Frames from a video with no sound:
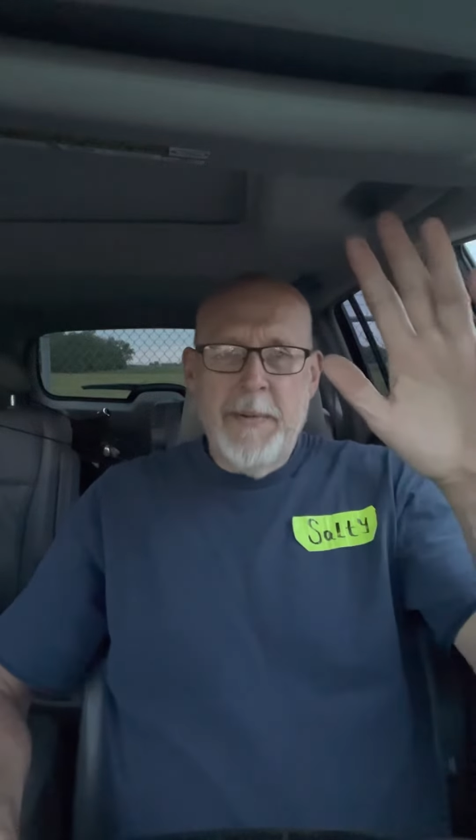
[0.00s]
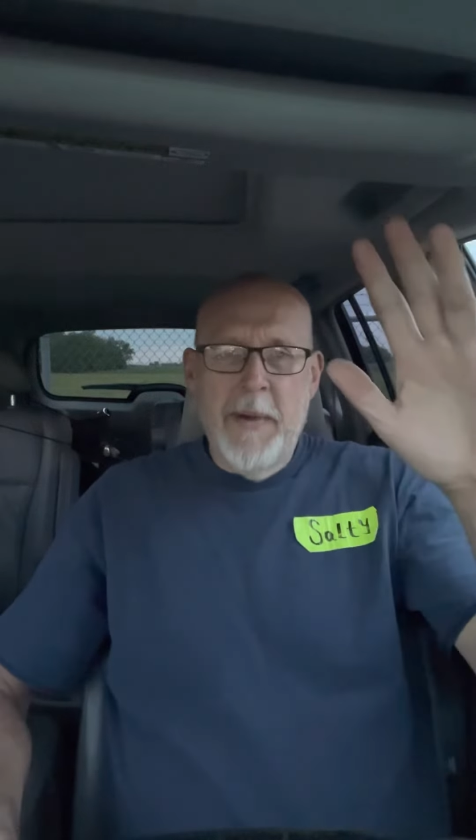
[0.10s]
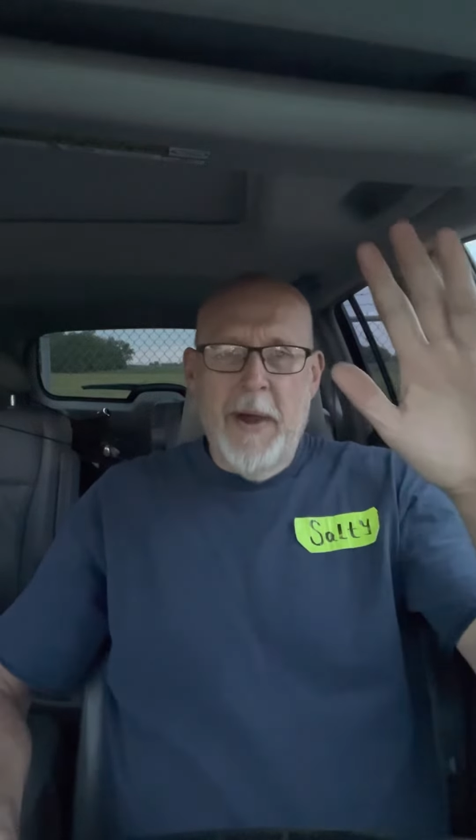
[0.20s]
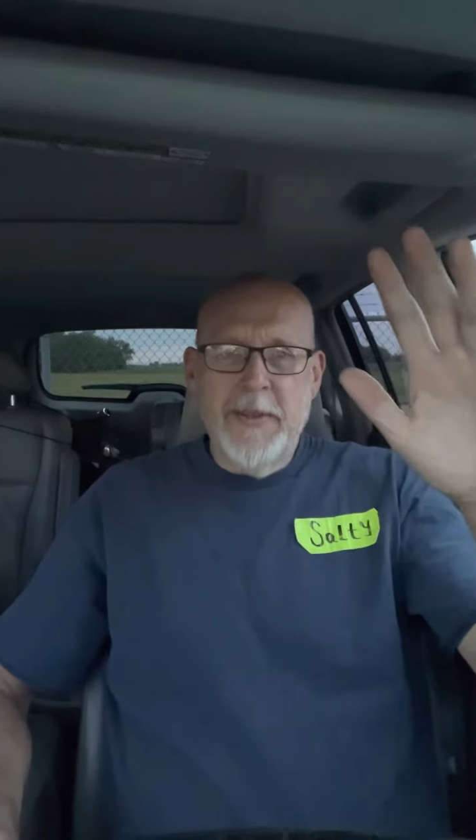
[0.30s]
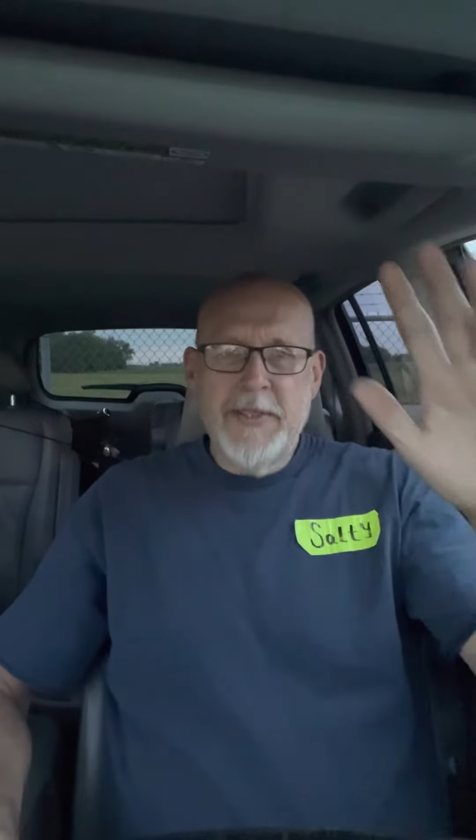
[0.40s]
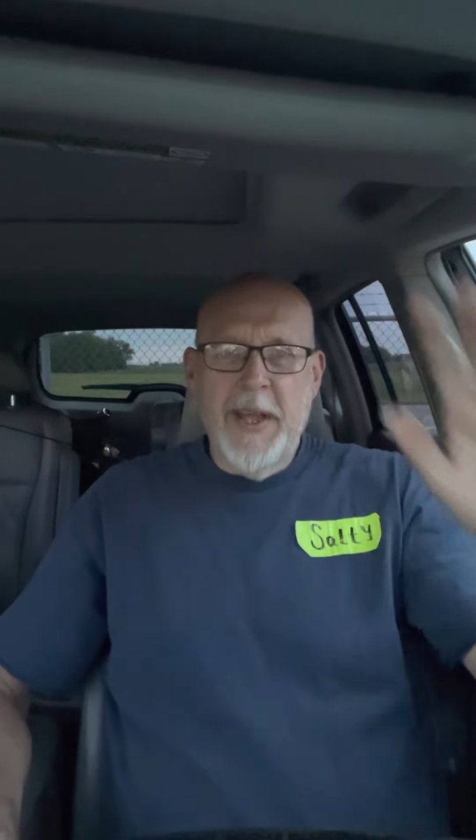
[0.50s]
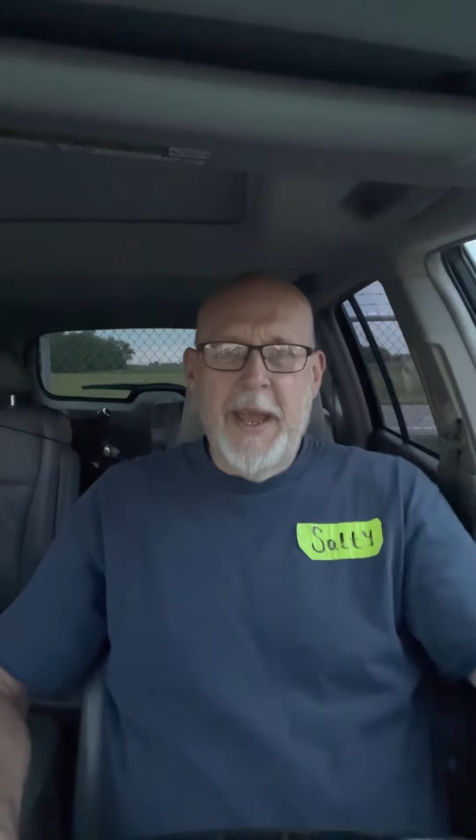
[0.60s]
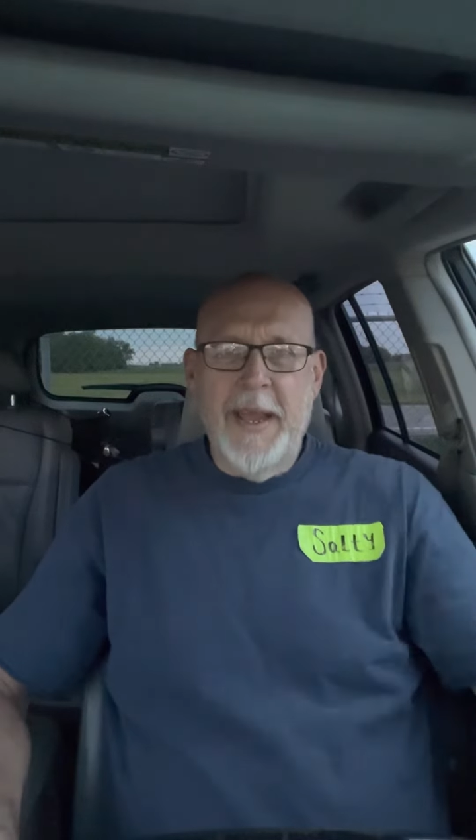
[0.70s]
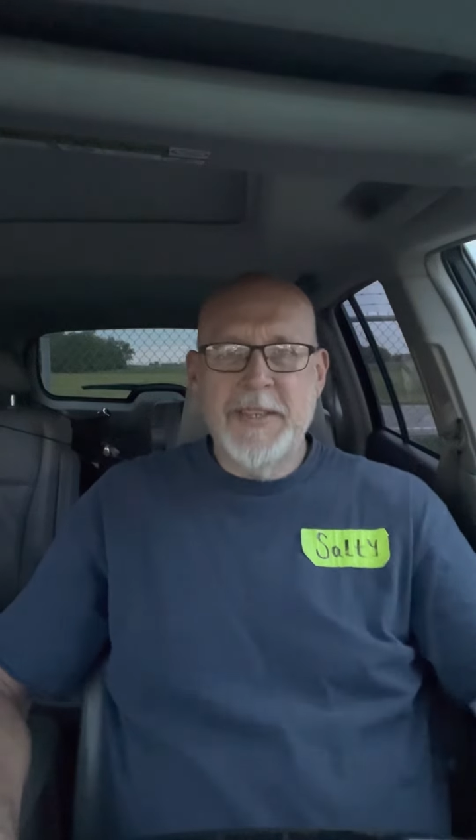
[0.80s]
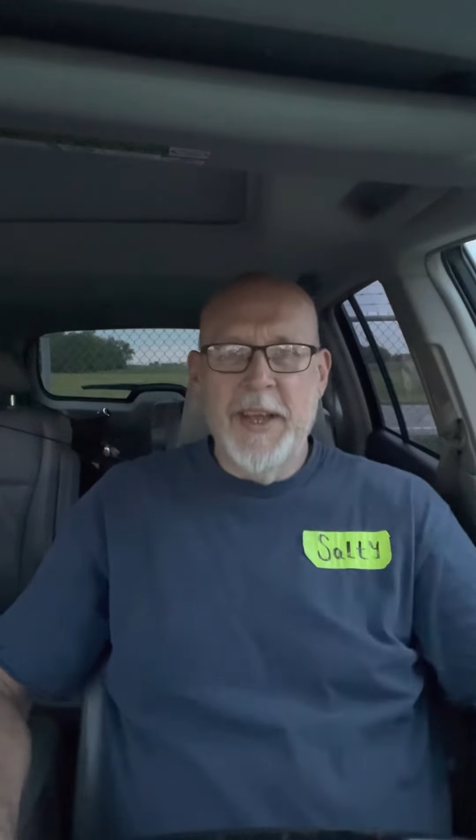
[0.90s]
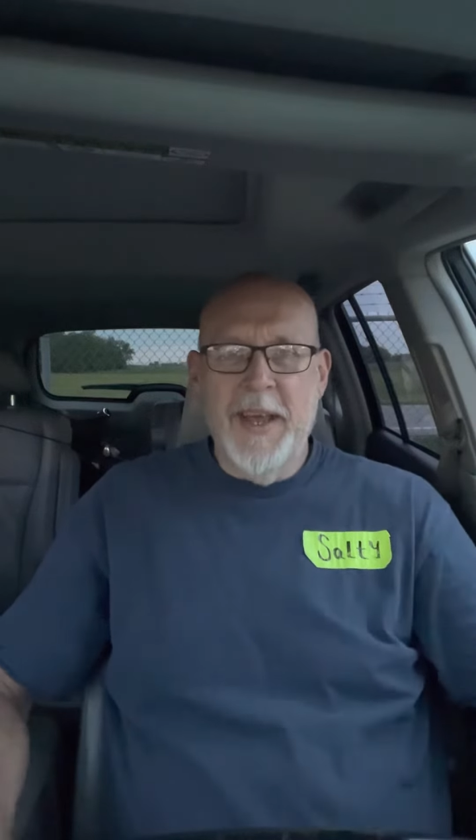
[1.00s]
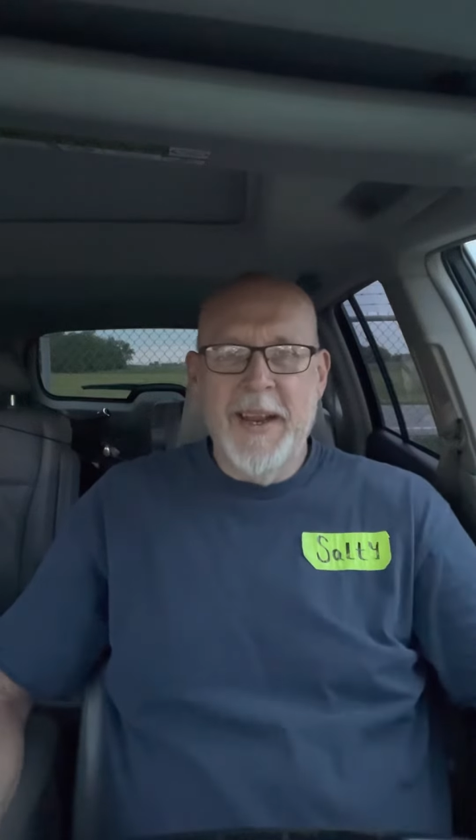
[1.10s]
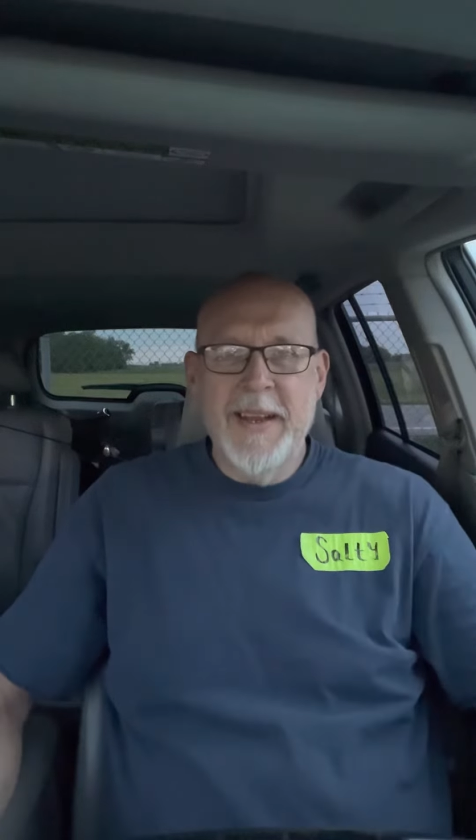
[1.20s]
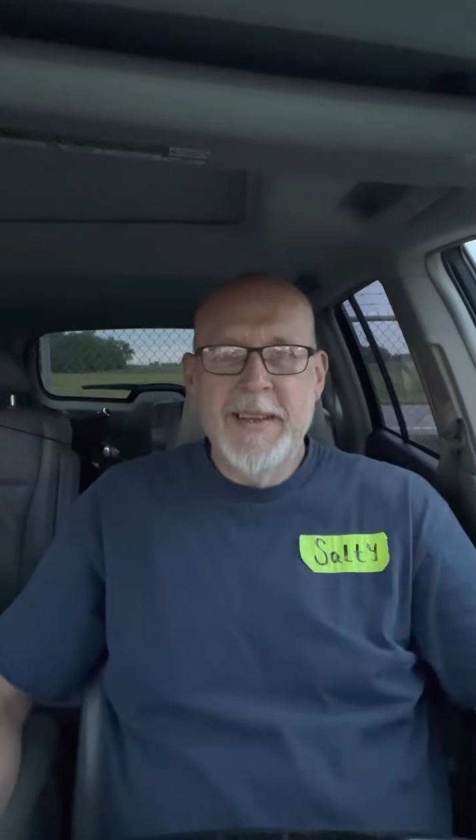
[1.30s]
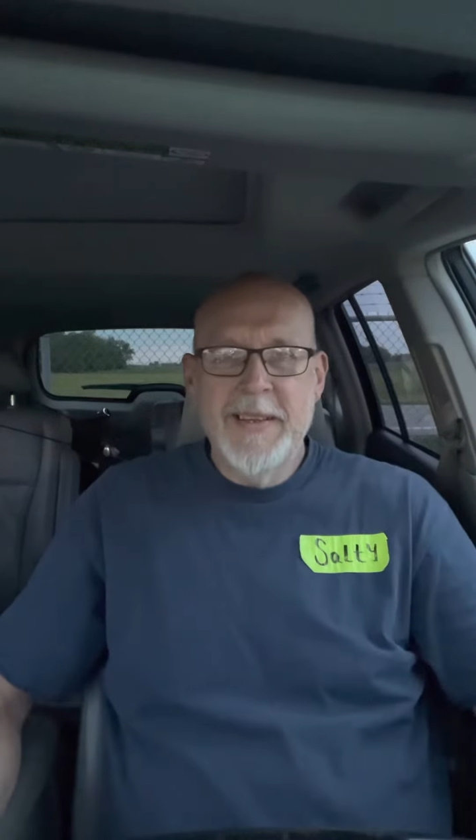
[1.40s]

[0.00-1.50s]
Mother's Day, Jenny,